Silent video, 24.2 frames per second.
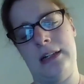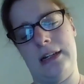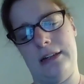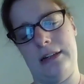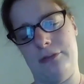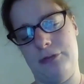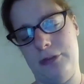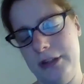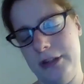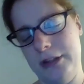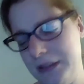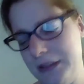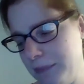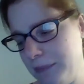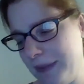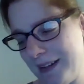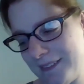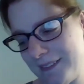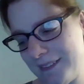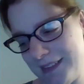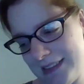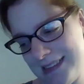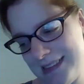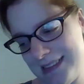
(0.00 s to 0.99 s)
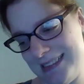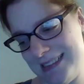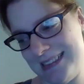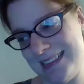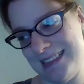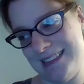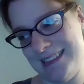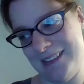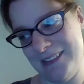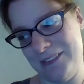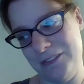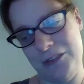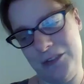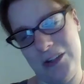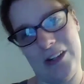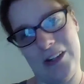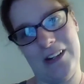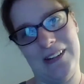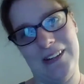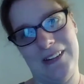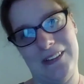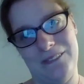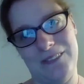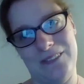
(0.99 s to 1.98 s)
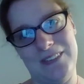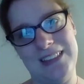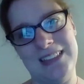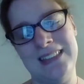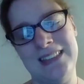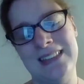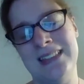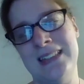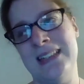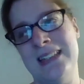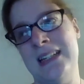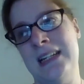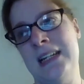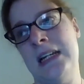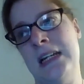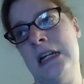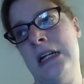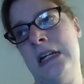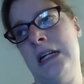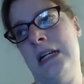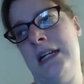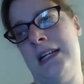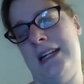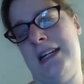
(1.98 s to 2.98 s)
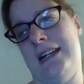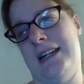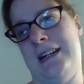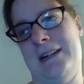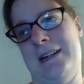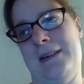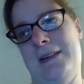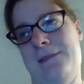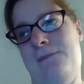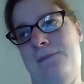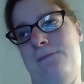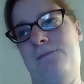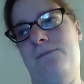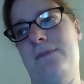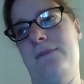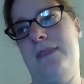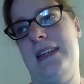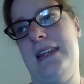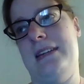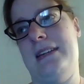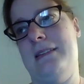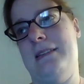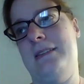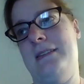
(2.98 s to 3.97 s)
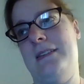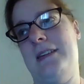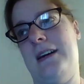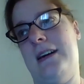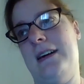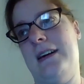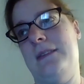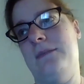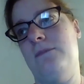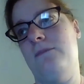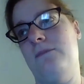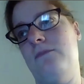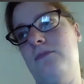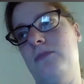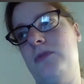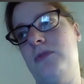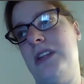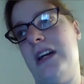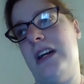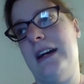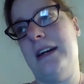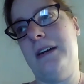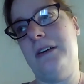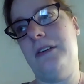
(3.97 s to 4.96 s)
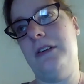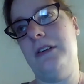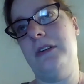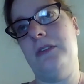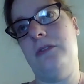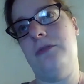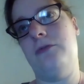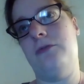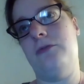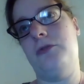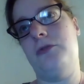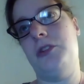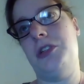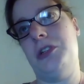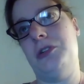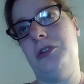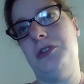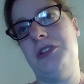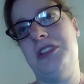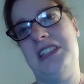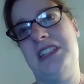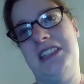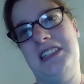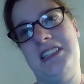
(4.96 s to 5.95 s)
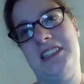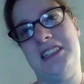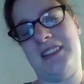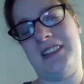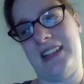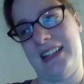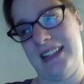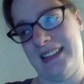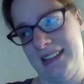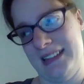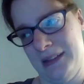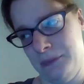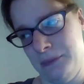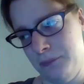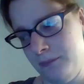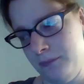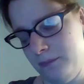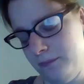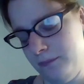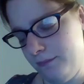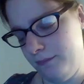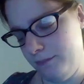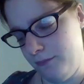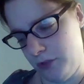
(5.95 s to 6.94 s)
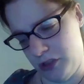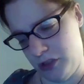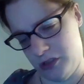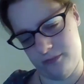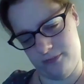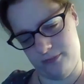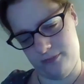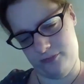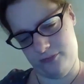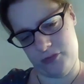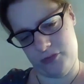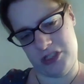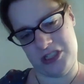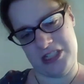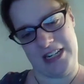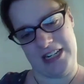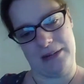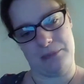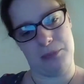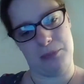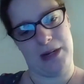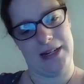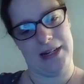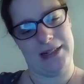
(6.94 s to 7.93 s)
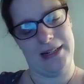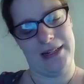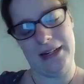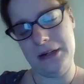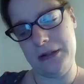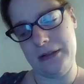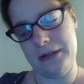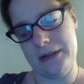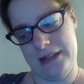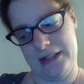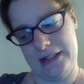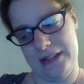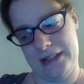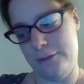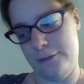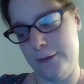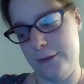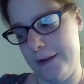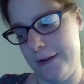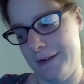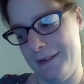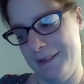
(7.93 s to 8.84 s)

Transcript: I've written about this enough times um, and I'm tired of choosing to let them shape my narrative.